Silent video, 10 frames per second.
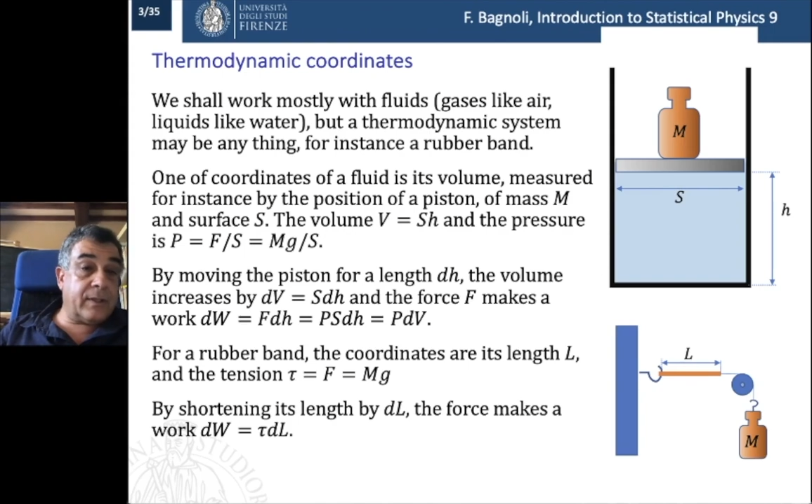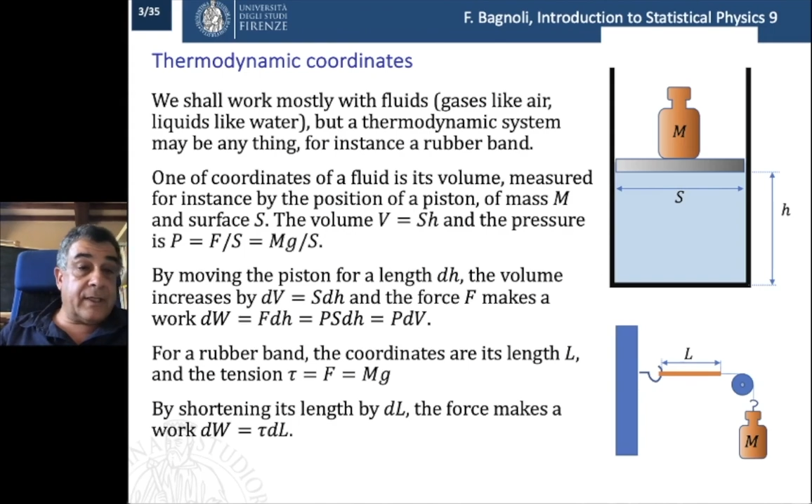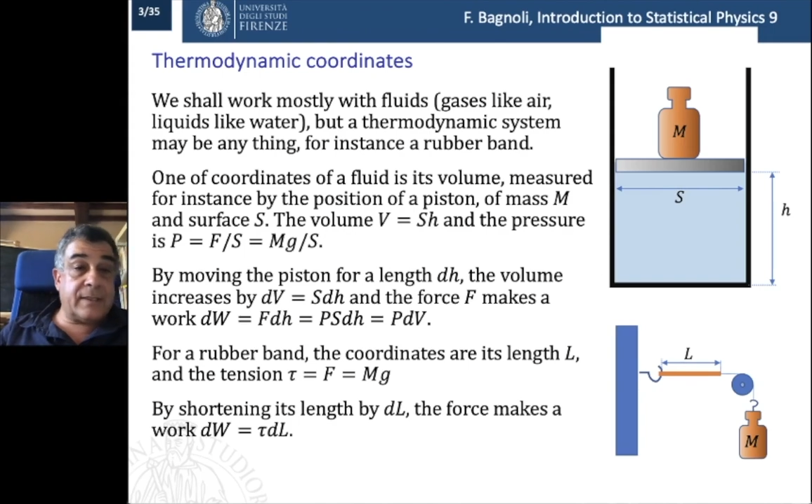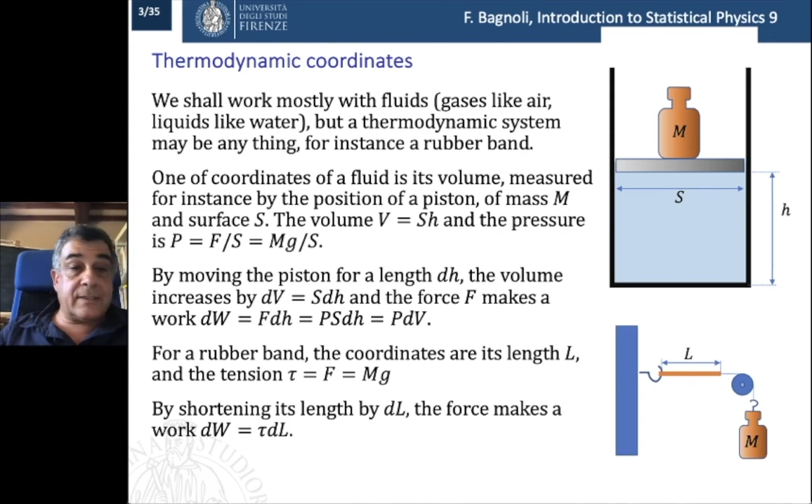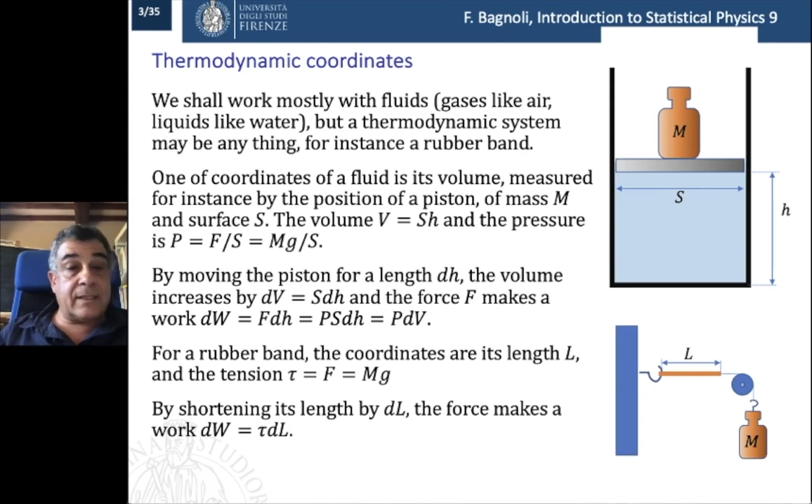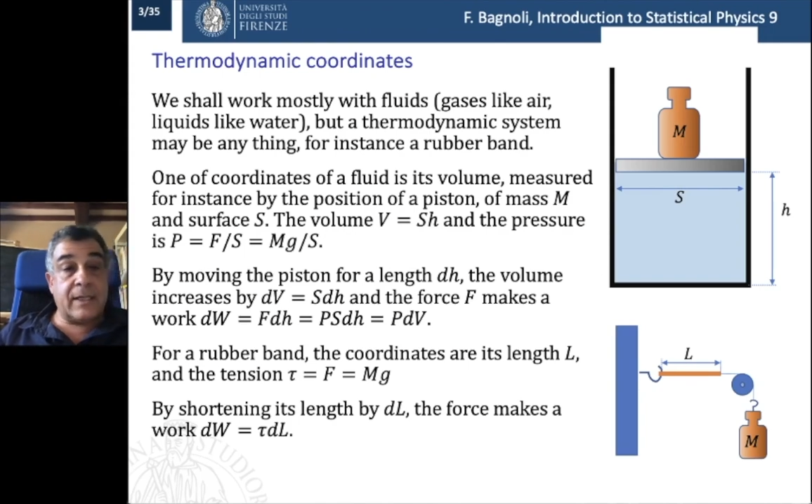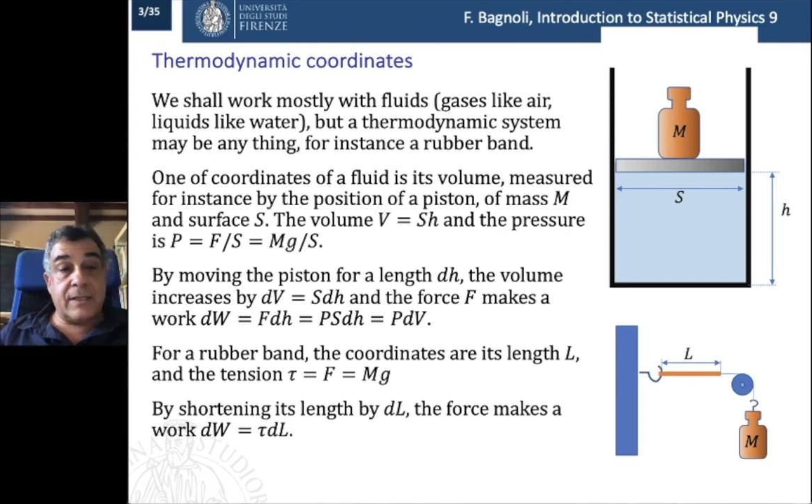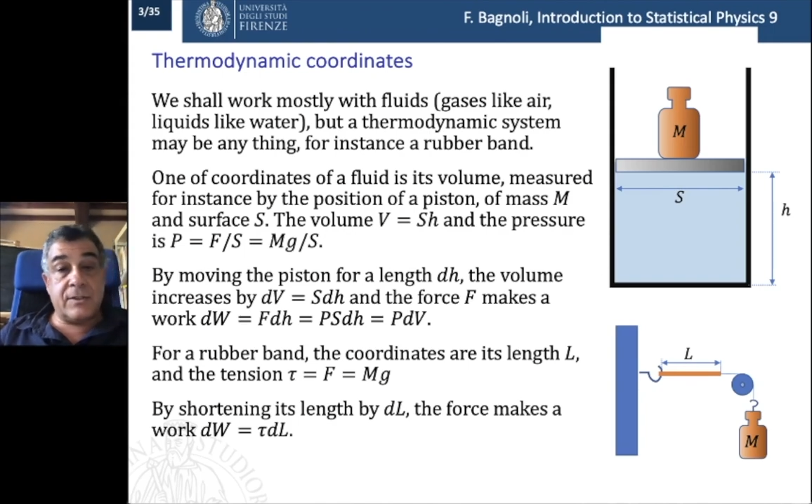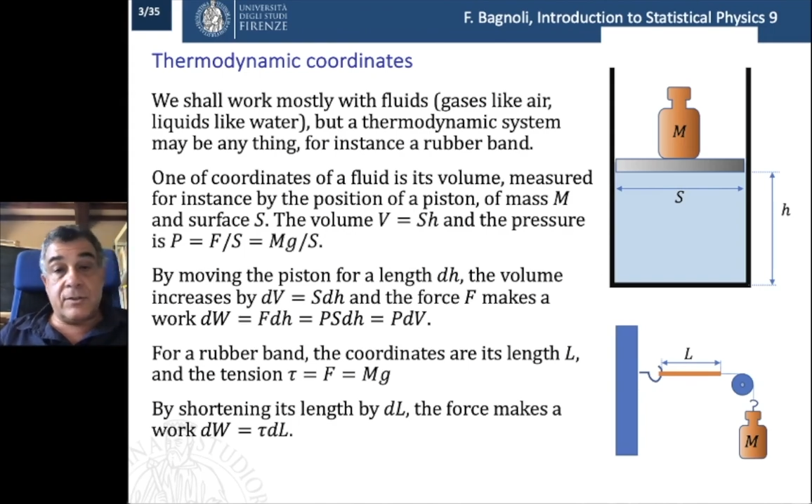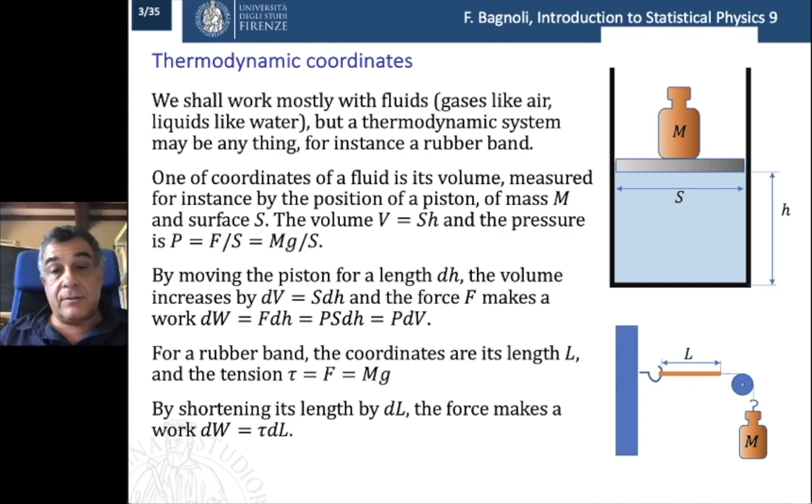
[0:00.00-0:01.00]
is the
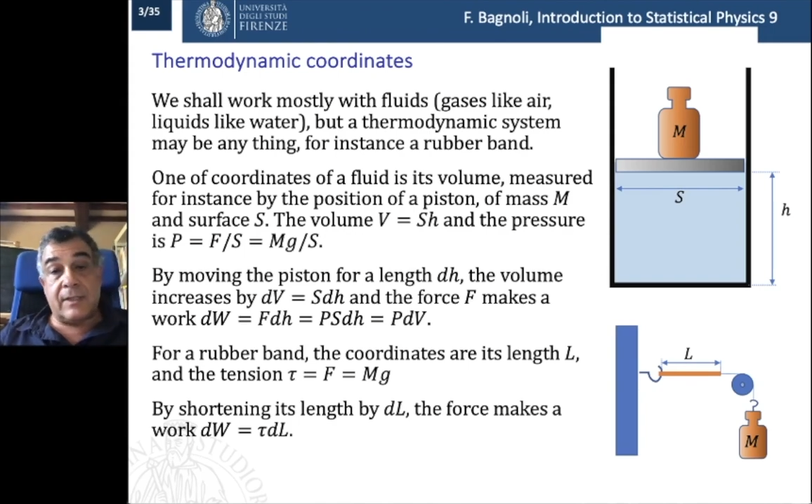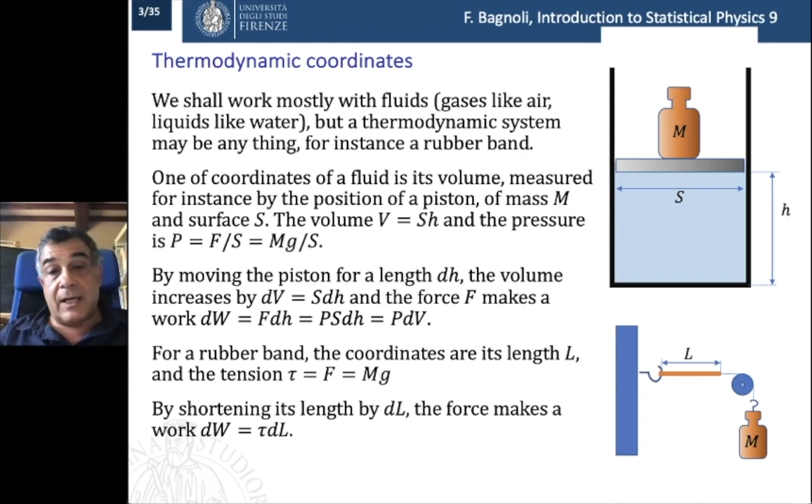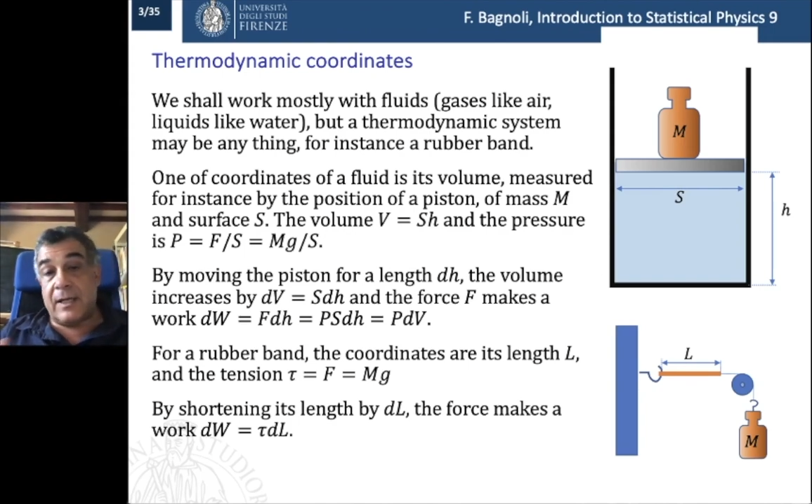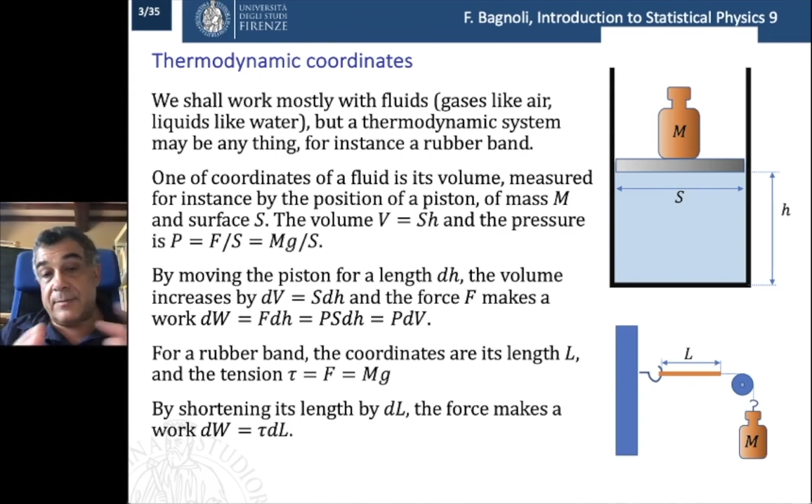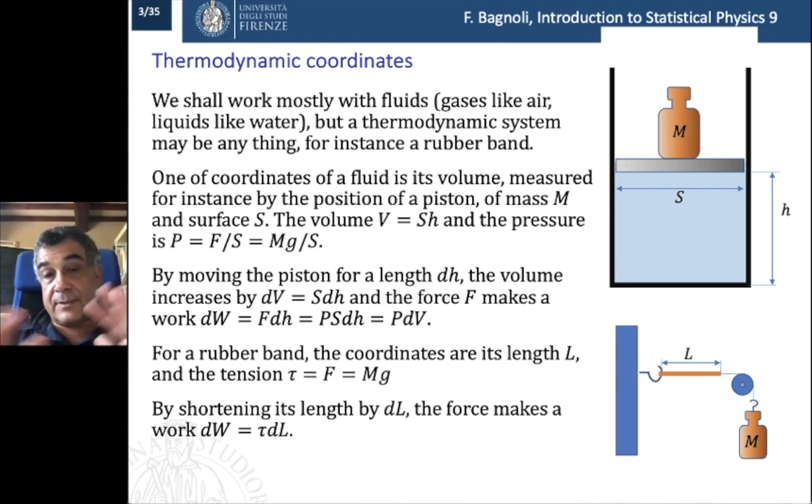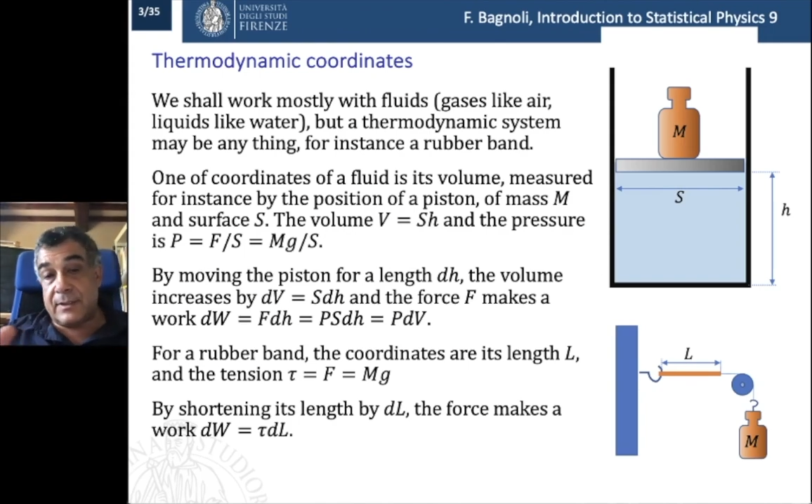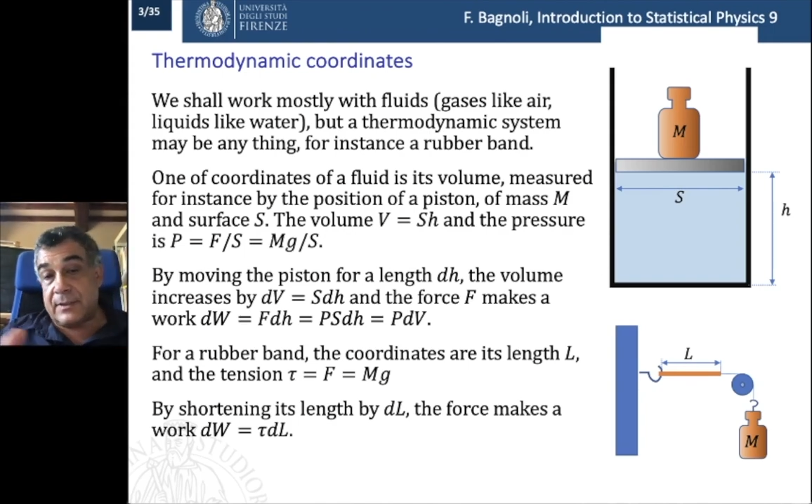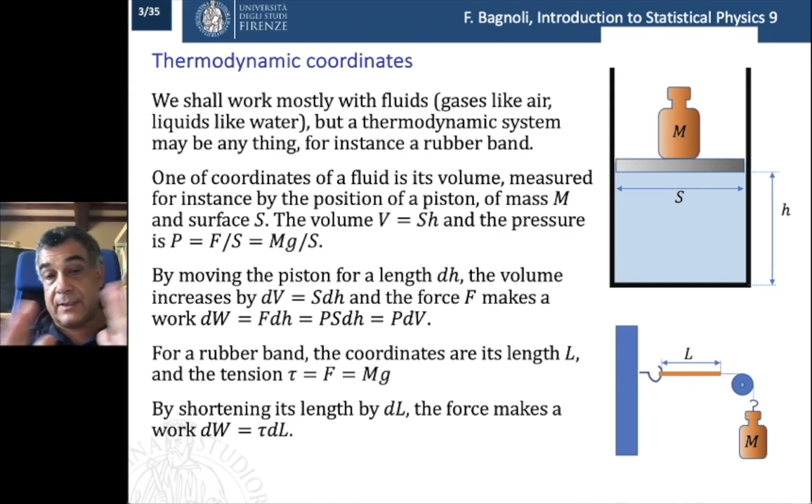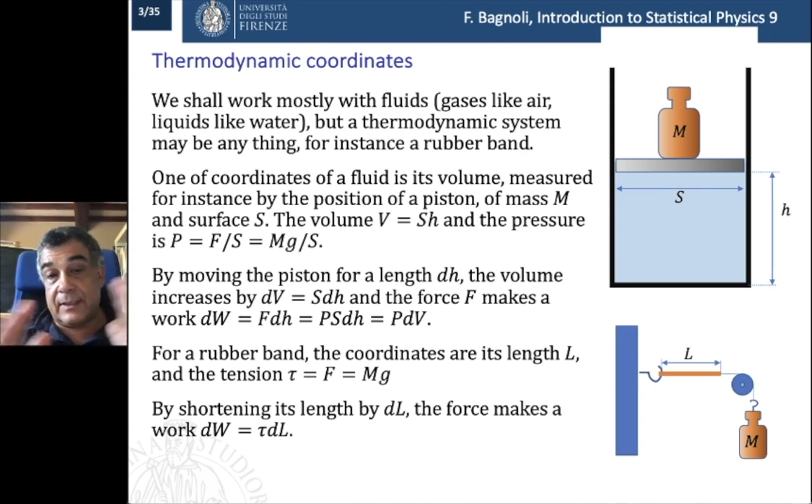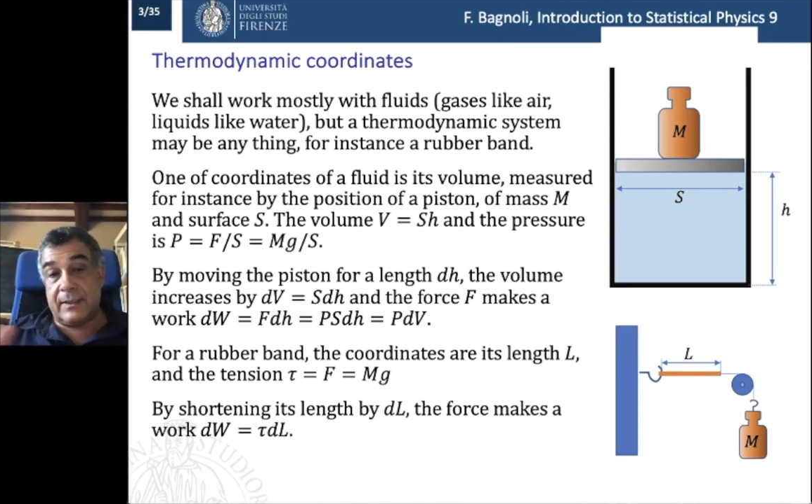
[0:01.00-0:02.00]
tension times
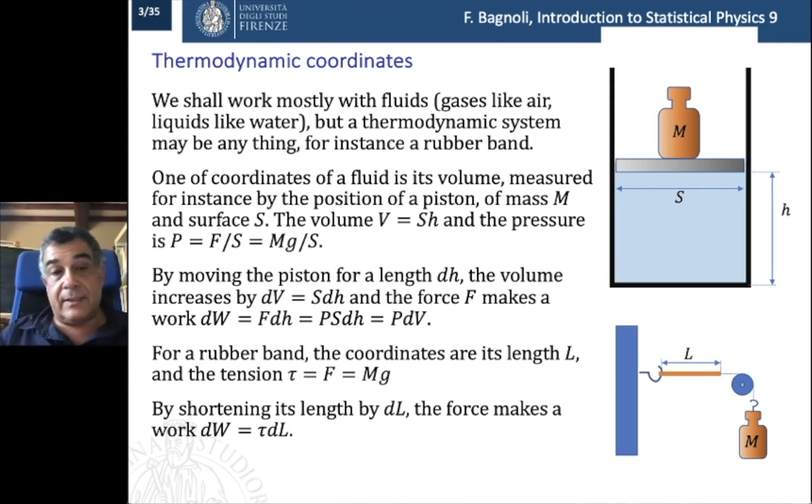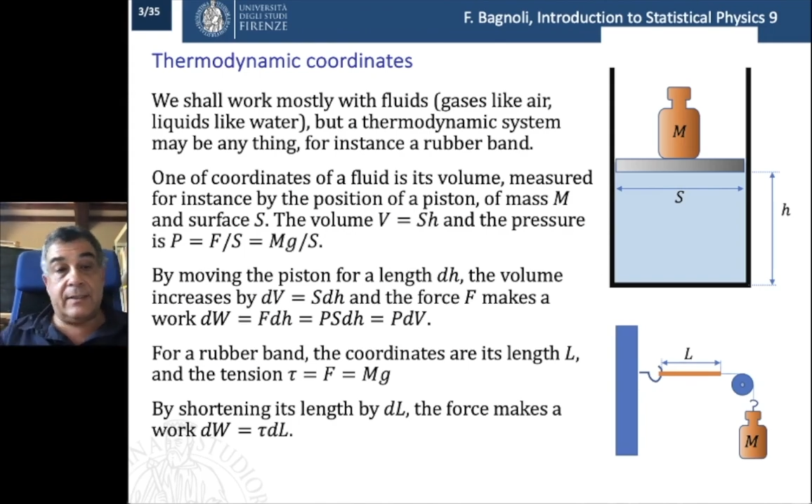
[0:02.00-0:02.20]
the